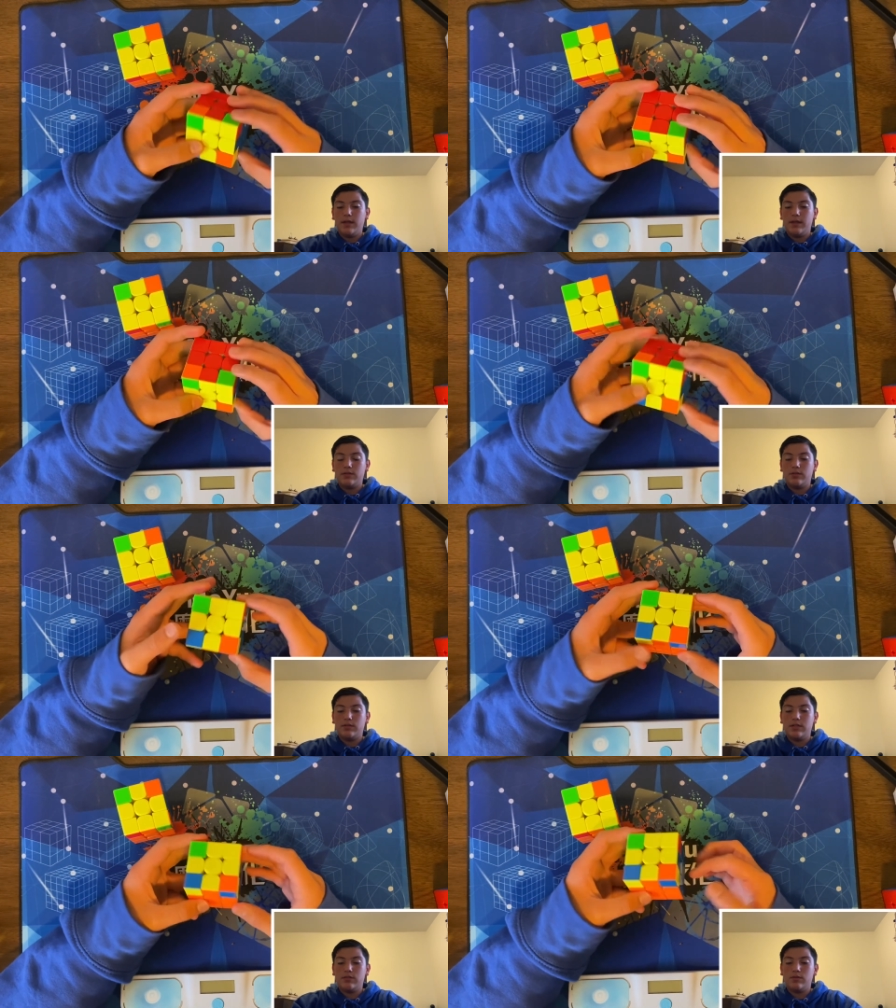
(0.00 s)
And so
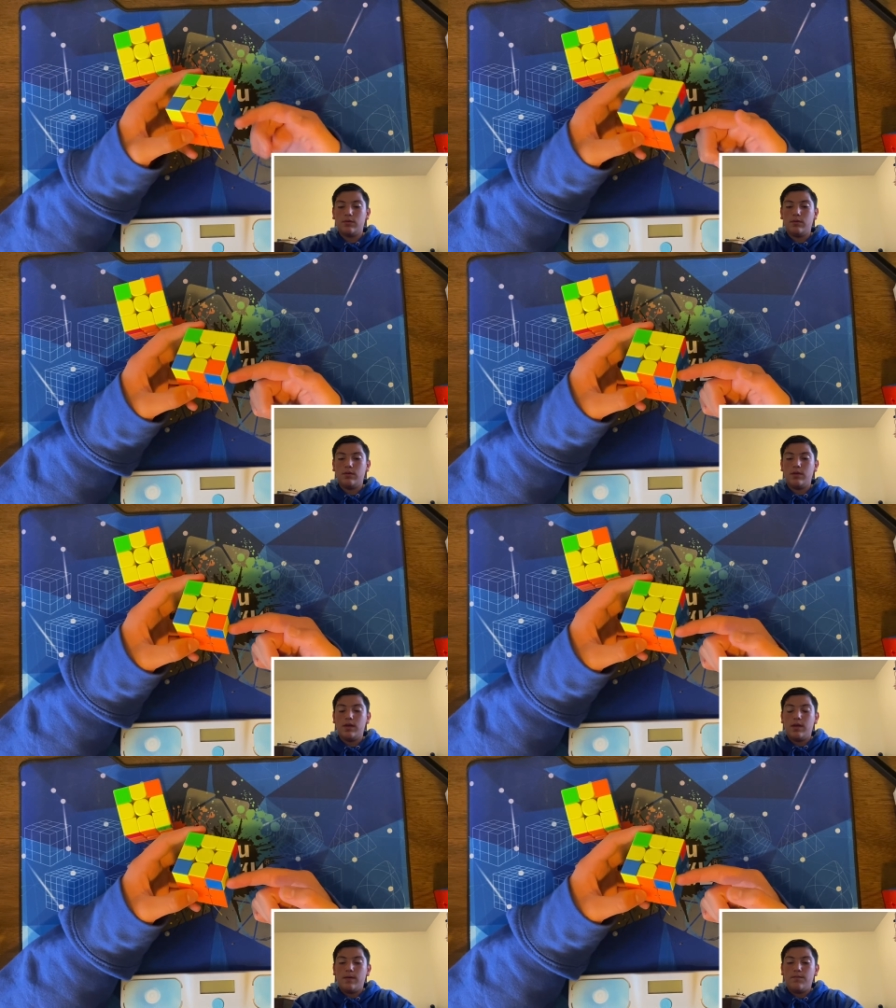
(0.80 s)
this will,
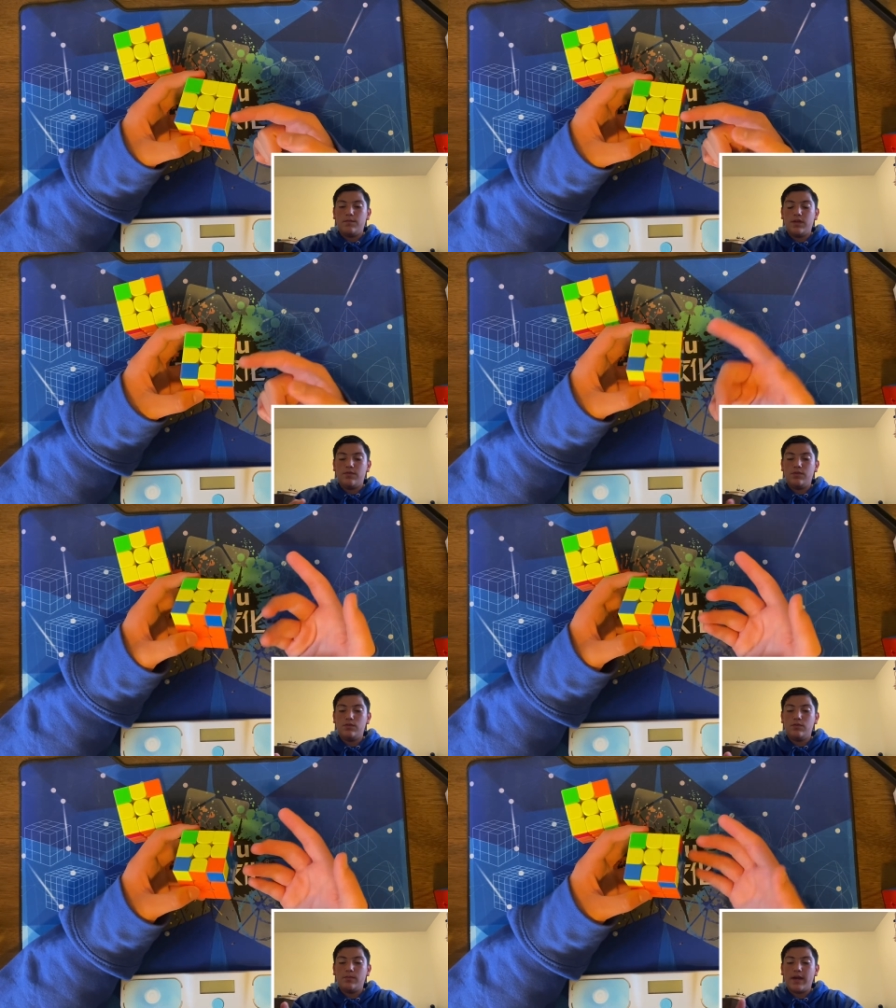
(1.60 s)
if
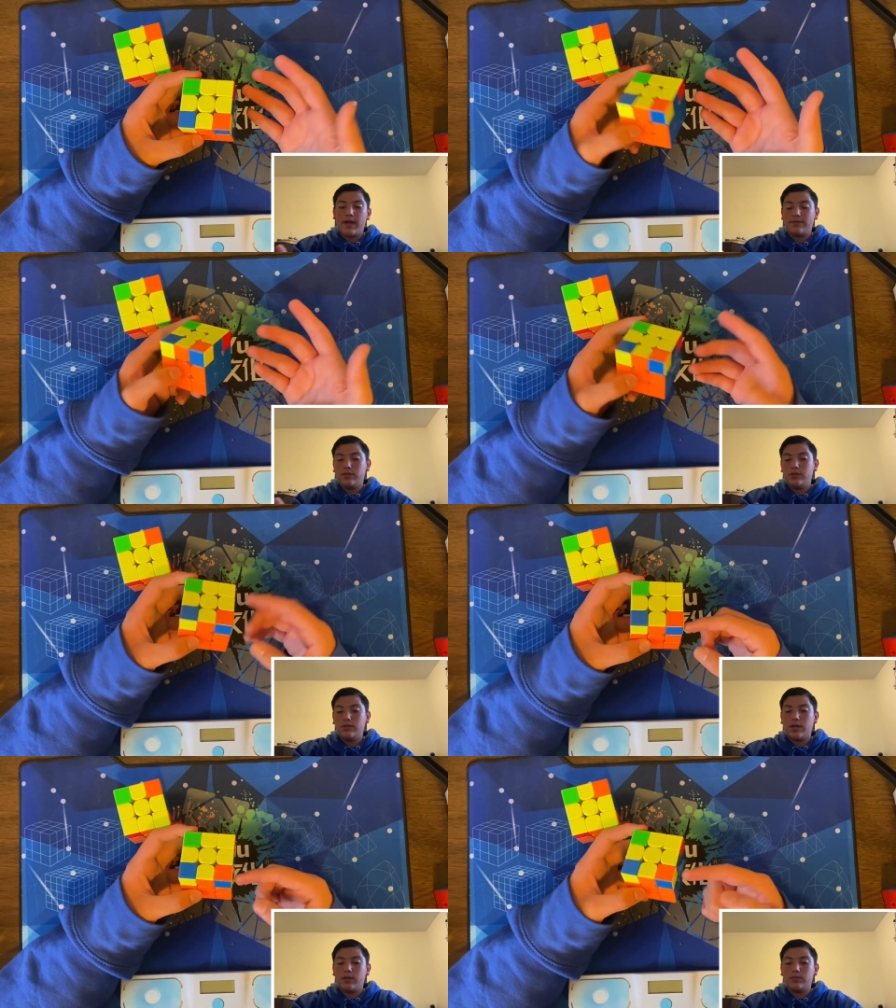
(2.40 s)
you might have to do it a
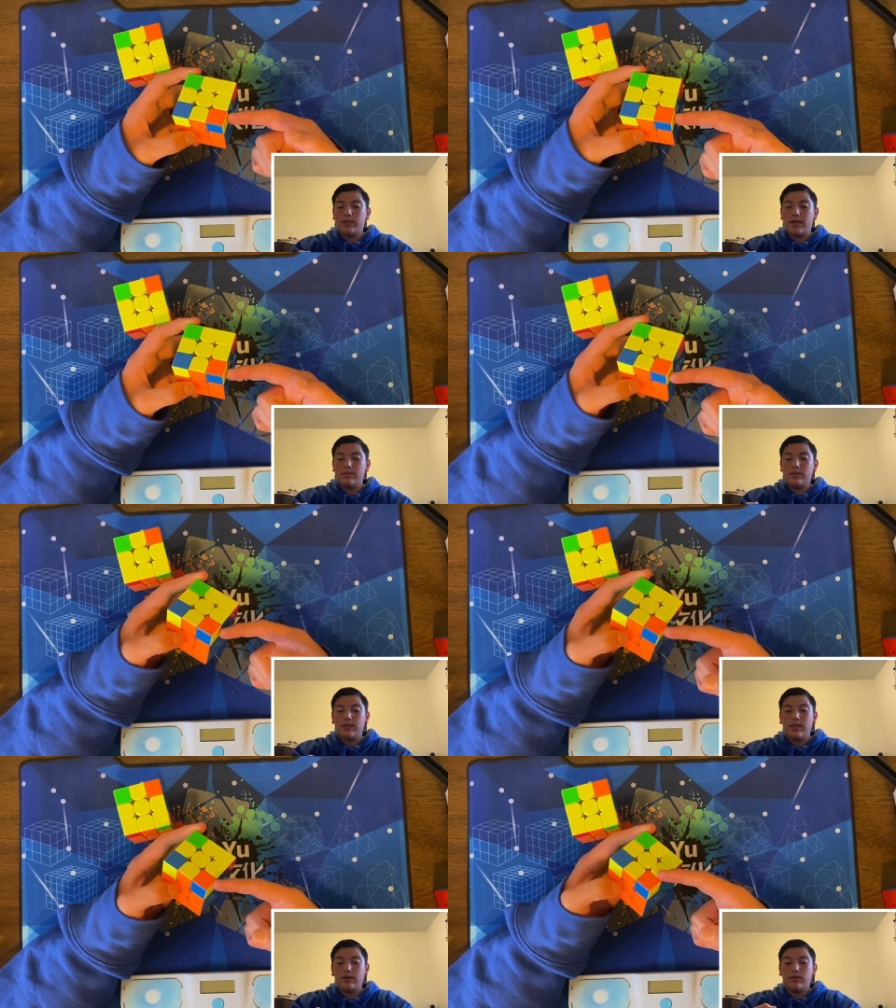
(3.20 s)
couple times, and
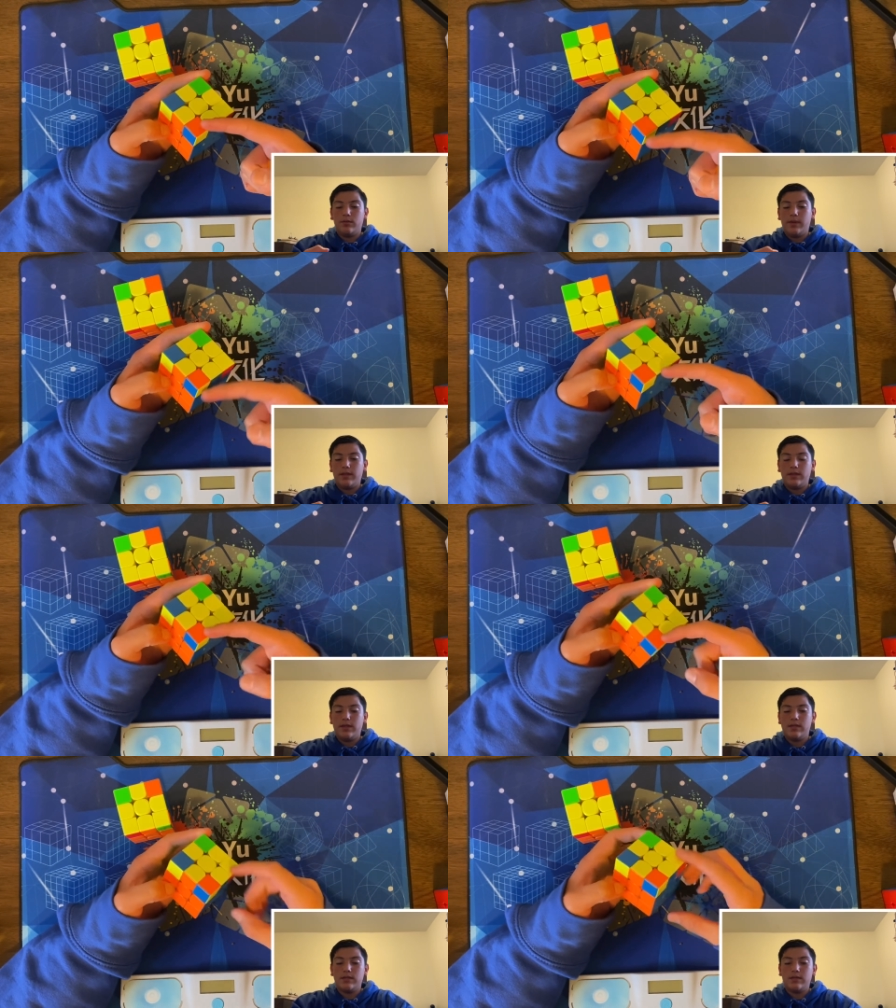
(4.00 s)
then it'll make
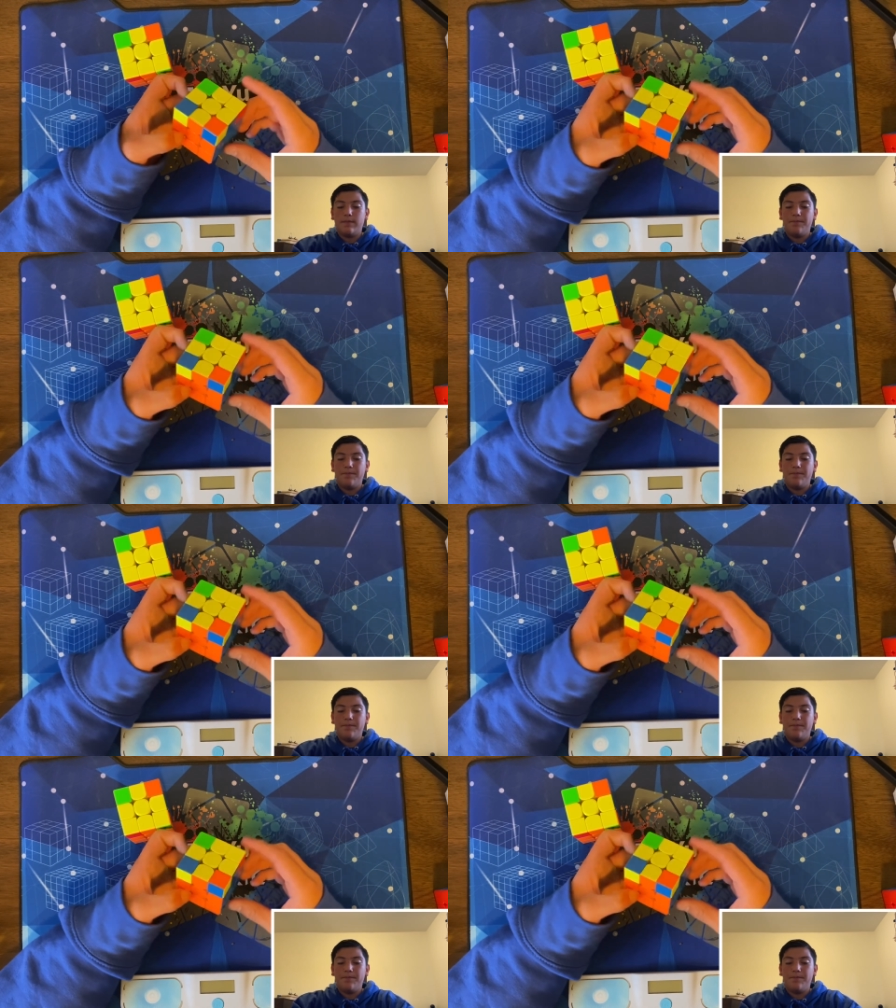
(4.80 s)
this.